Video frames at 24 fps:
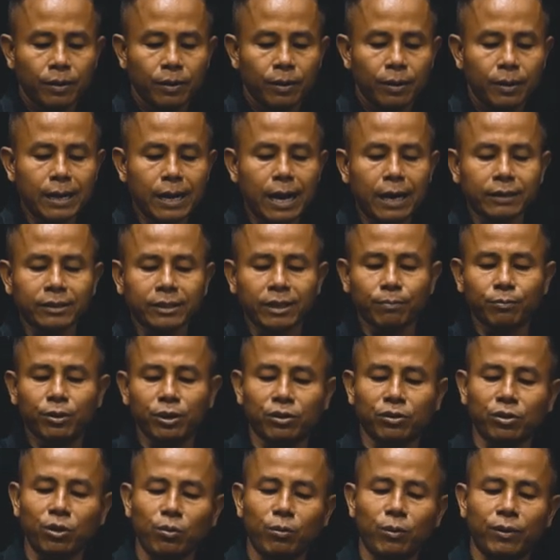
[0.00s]
Act chapter
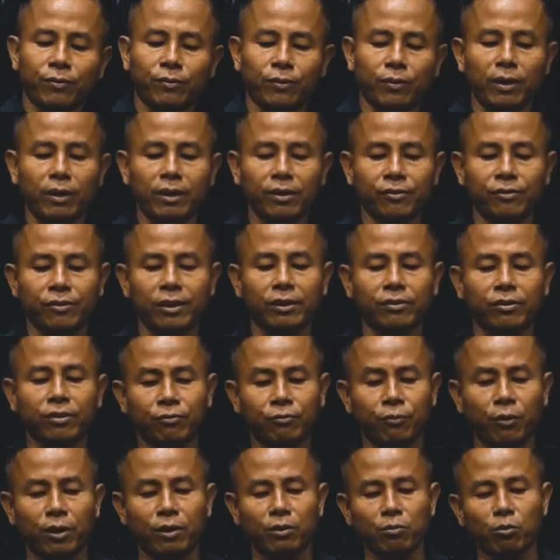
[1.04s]
2, verse 36 to
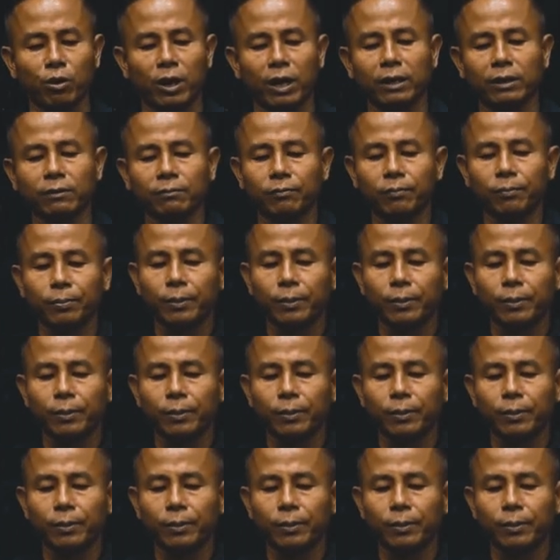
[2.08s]
41.